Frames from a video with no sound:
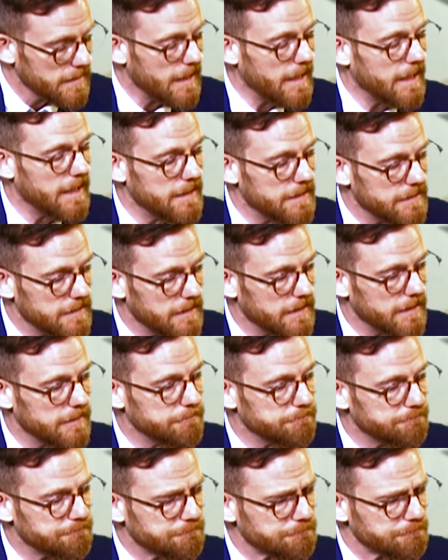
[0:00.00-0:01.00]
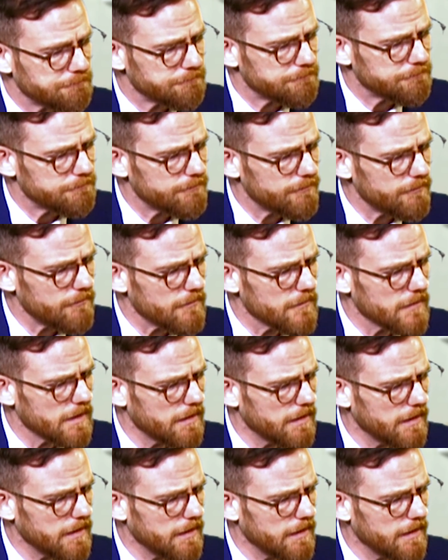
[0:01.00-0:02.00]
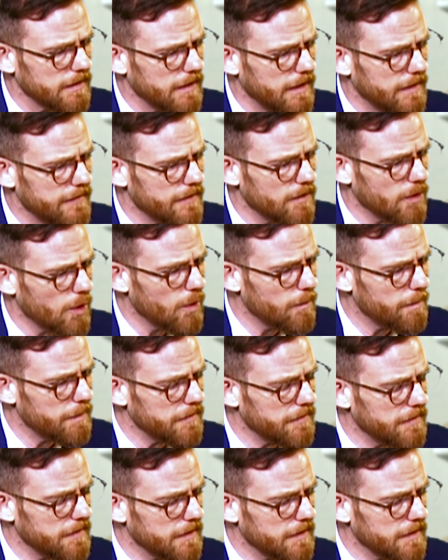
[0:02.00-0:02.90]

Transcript: And um, uh, and the hope is